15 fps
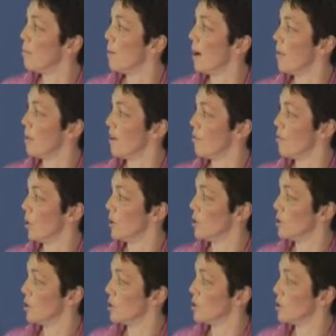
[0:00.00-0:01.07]
by the F1
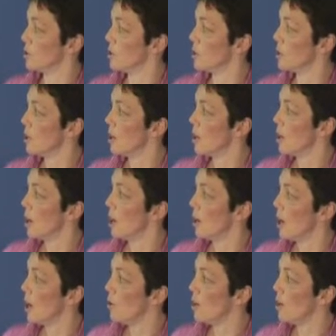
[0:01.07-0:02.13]
doctors,
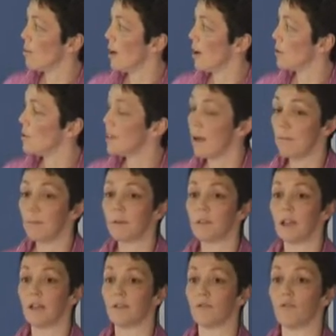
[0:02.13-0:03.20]
and only around
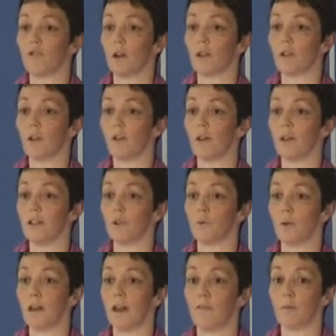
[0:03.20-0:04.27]
10% of drugs on the list
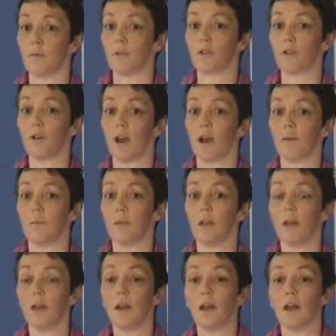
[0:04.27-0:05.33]
were never prescribed.
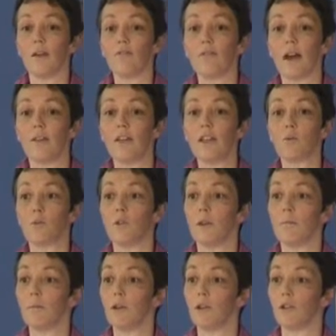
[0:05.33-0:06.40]
And in fact, these were the
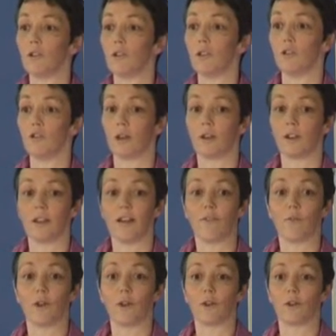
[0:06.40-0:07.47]
emergency drugs. The
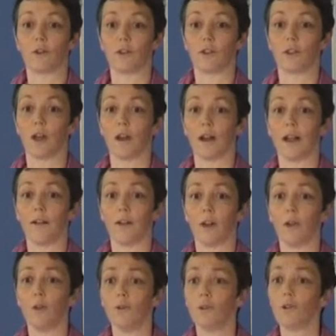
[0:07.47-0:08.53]
F1 doctors aren't
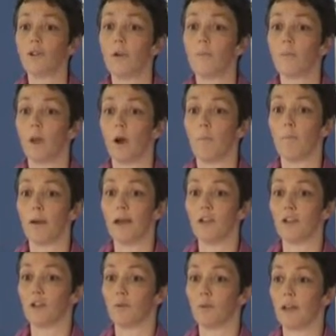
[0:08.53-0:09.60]
let loose on
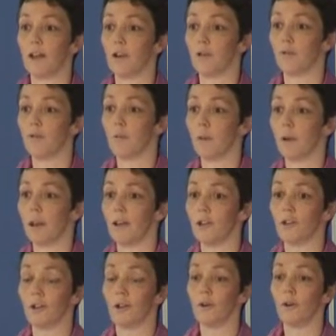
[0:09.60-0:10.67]
patients with atrial
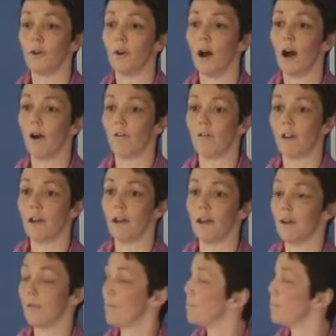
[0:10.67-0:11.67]
fibrillation or heart failure.